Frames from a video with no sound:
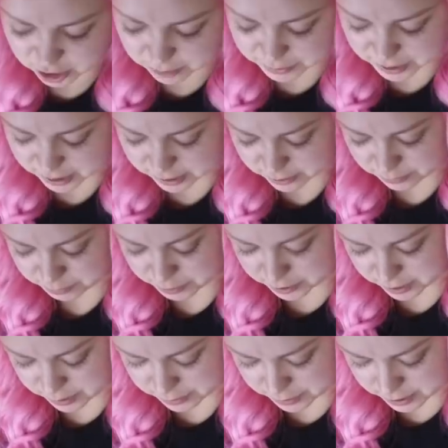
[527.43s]
Jacob and I's
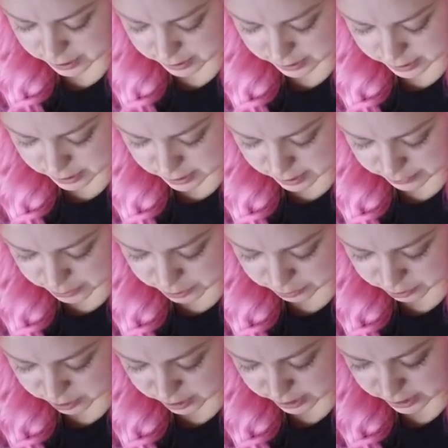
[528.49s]
birthday party, and I'm
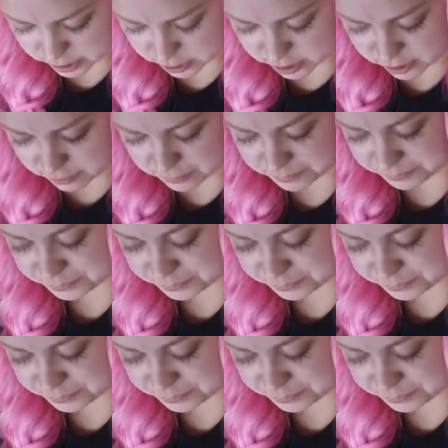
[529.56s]
hosting it, so